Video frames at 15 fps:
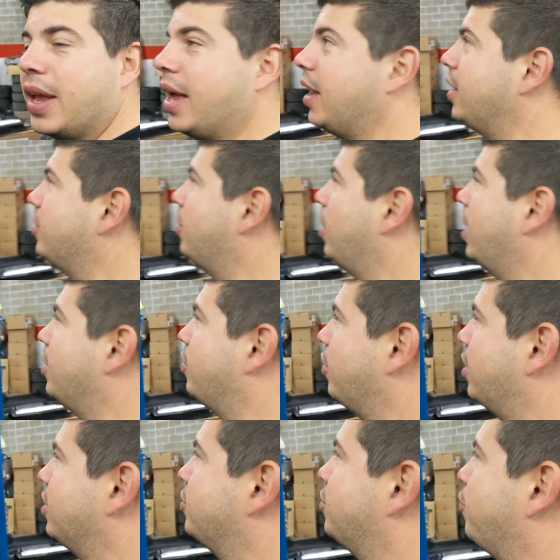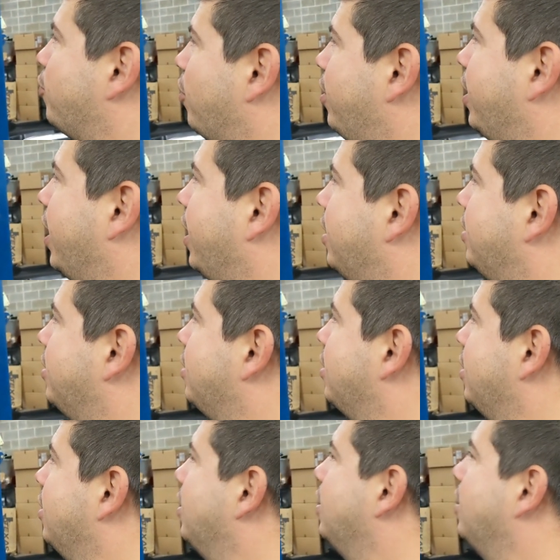Yeah, yeah. It darkens the front end
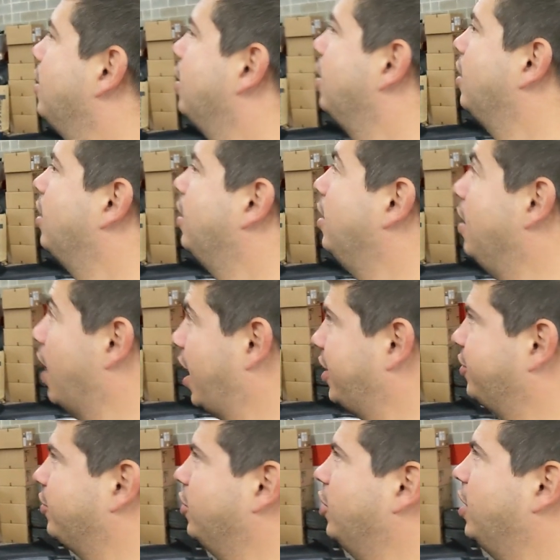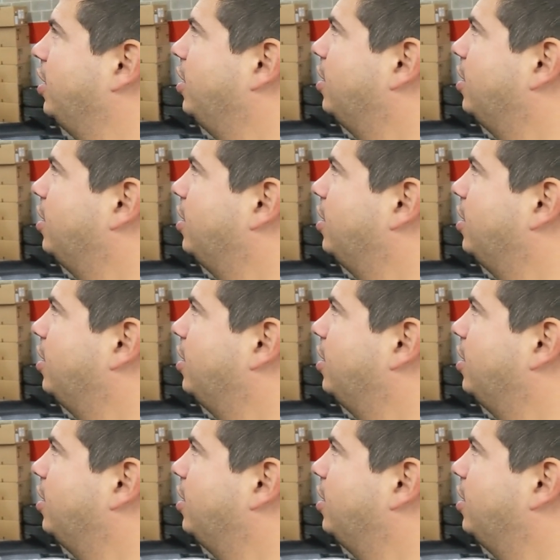nicely.